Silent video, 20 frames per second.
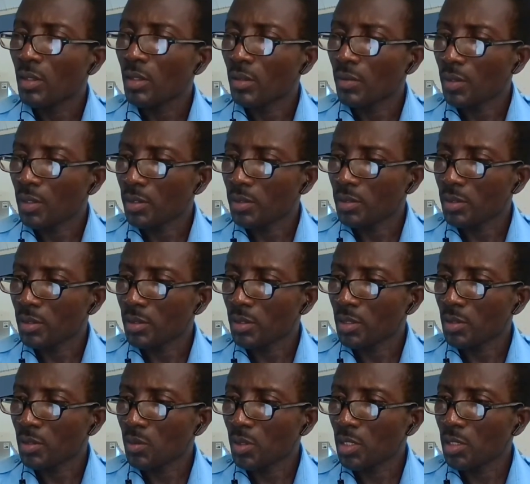All right, so
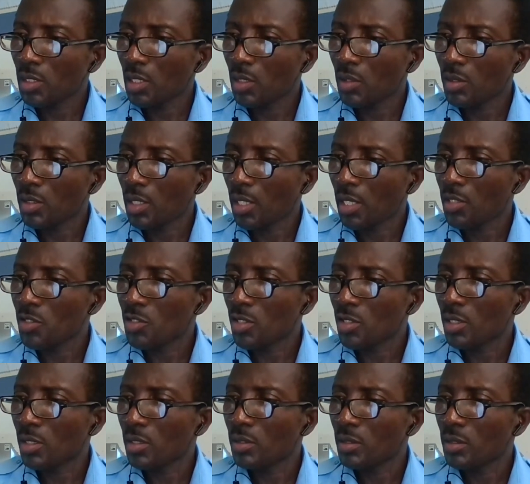this one is a lot
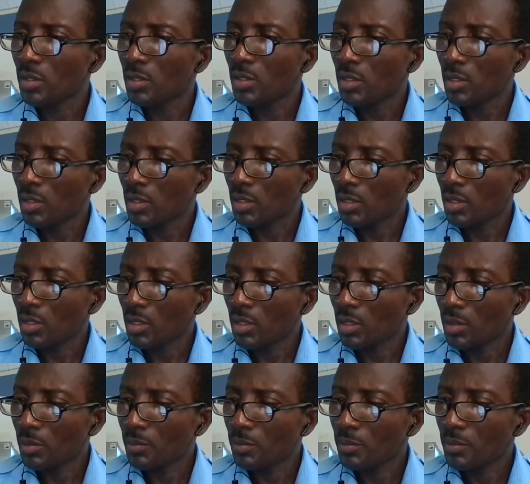larger.
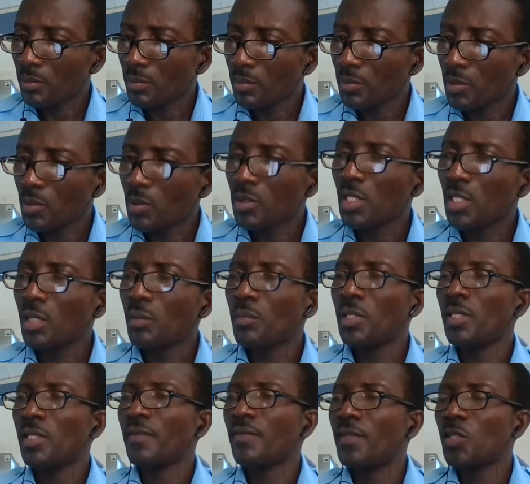You tell
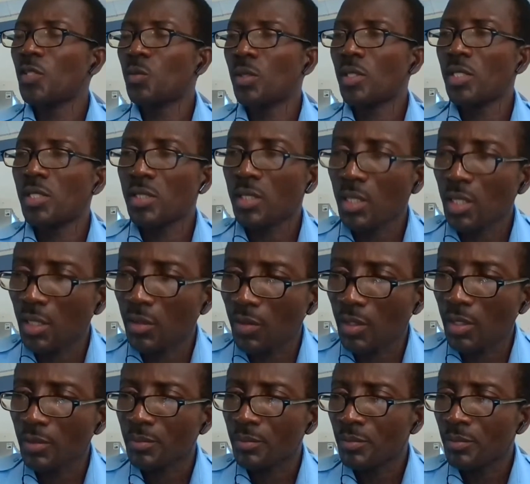me if this one is clearer.